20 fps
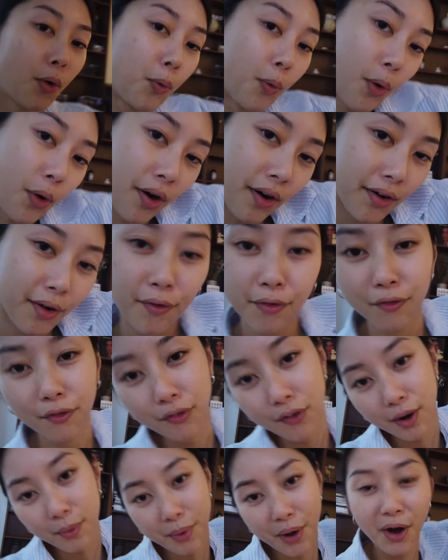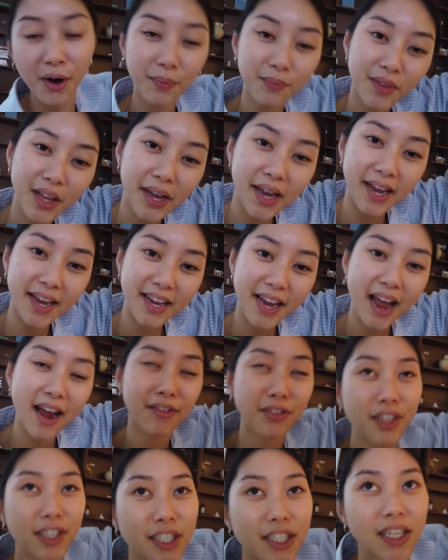work from home day.
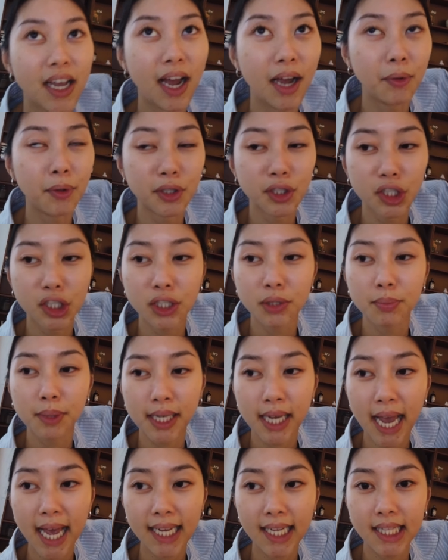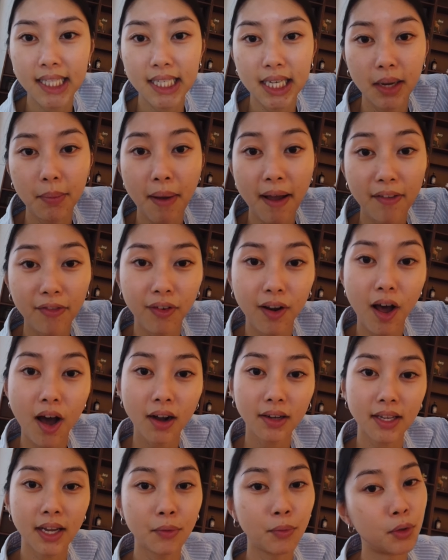After this, I will just be editing my
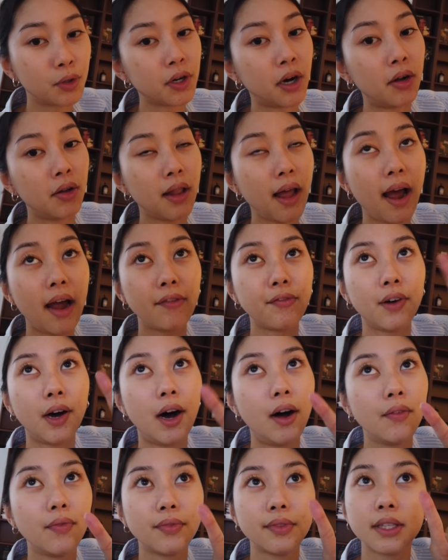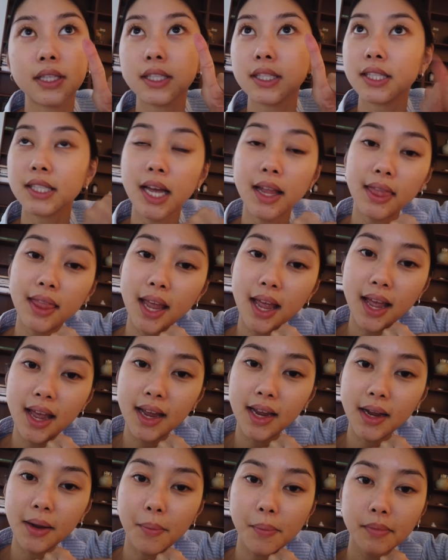vlog that will go live on
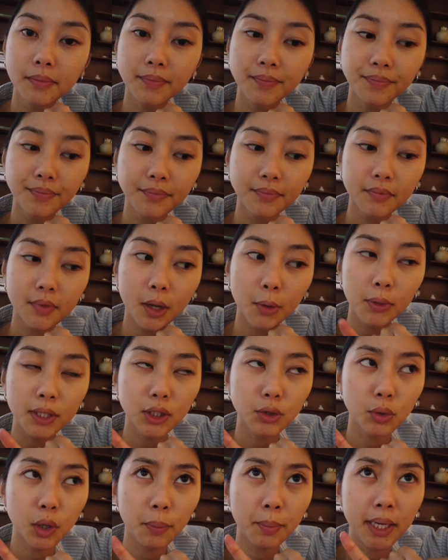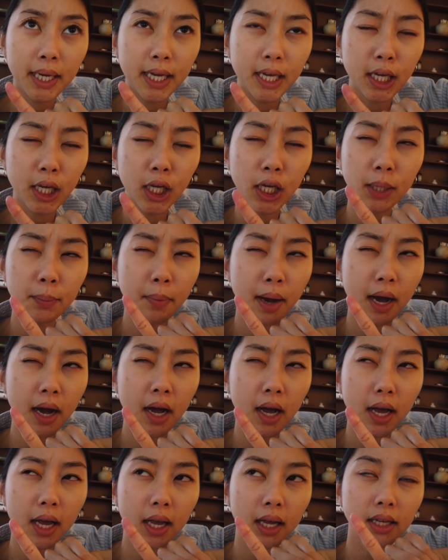Sunday, which will be
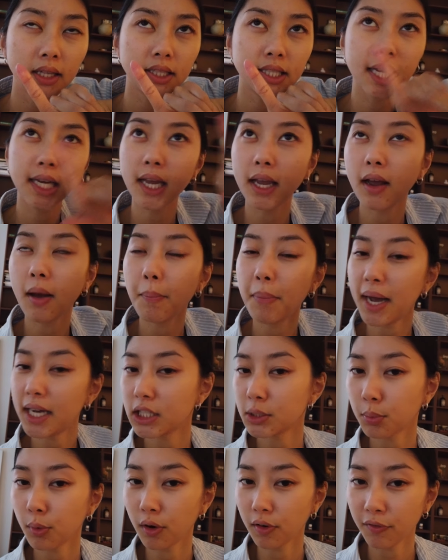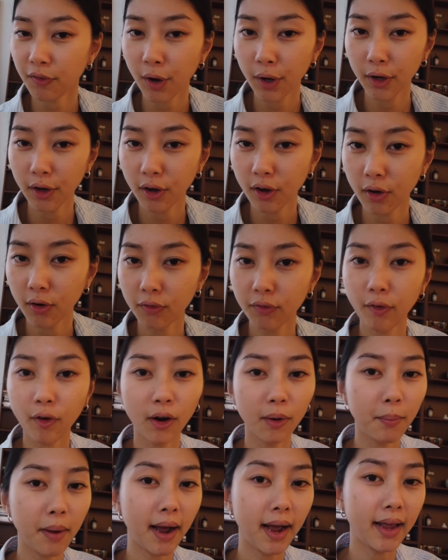my taking a passport photo
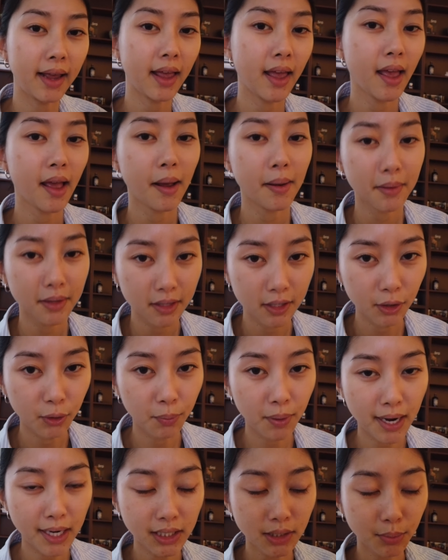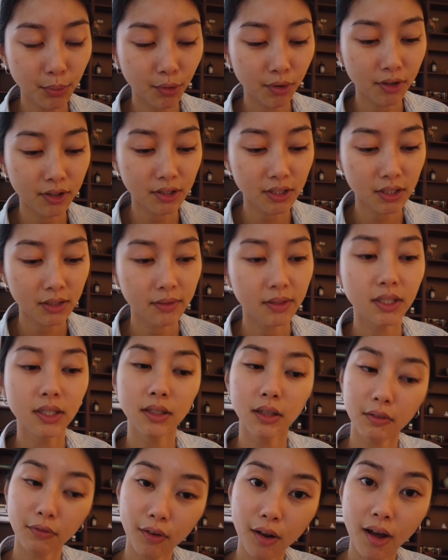for my new passport
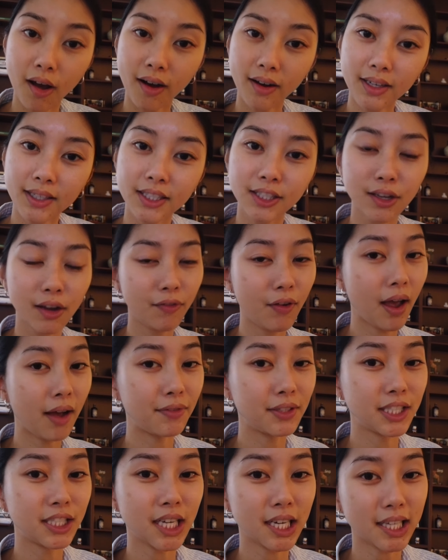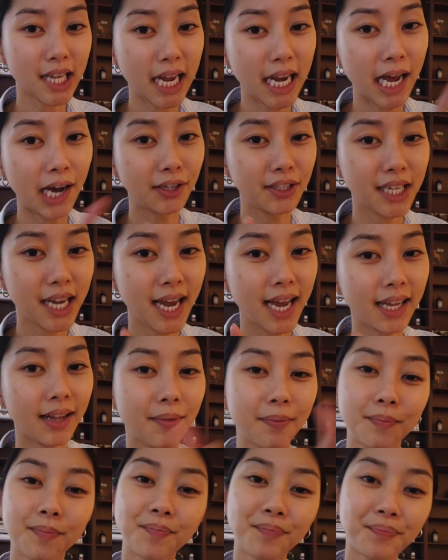vlog. So if you haven't checked that out yet,